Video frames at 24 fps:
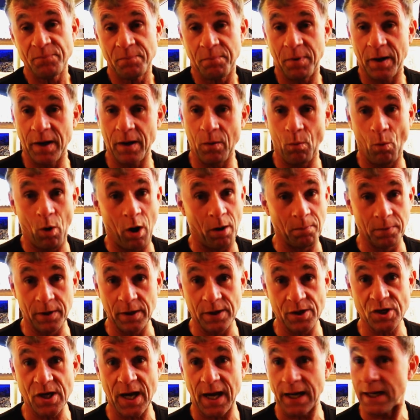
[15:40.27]
But what I'm
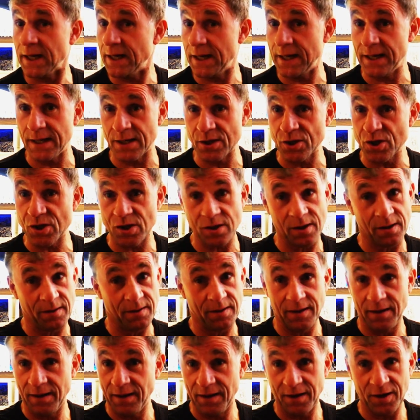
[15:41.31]
going to say is
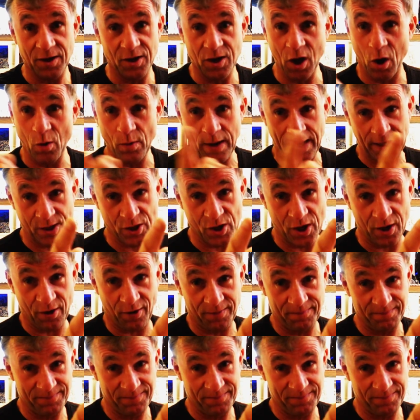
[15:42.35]
go next year.